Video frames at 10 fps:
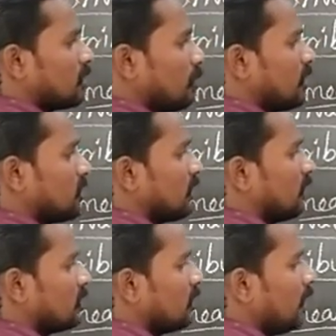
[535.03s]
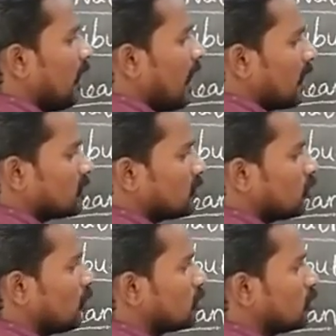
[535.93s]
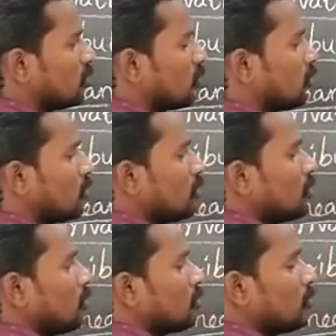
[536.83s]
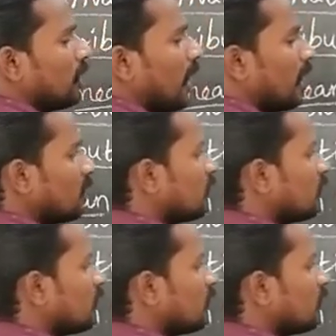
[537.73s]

Summation x is equal to 0 to n,